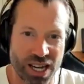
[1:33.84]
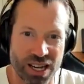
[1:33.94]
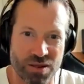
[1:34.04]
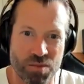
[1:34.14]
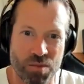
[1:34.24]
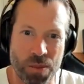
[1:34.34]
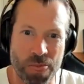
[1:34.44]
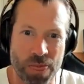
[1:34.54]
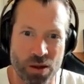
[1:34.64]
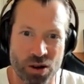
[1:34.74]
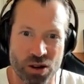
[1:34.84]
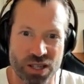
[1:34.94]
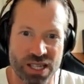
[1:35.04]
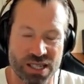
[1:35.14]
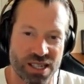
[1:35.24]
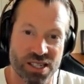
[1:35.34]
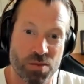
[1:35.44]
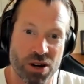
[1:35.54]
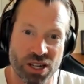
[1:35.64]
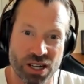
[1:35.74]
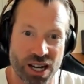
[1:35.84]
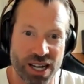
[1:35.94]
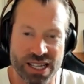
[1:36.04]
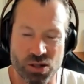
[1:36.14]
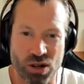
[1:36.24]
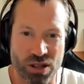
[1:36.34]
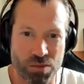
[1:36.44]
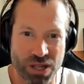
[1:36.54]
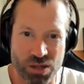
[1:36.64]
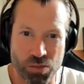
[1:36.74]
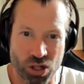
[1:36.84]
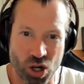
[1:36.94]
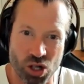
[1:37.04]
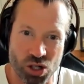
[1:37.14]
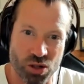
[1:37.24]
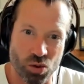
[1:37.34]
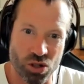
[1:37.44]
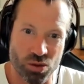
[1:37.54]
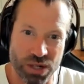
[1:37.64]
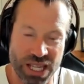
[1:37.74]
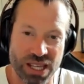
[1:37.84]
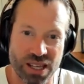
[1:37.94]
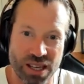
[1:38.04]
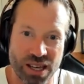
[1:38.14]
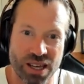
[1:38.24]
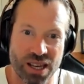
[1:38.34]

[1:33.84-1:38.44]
You know, he's an American guy. He has one of the biggest podcasts in the world, but he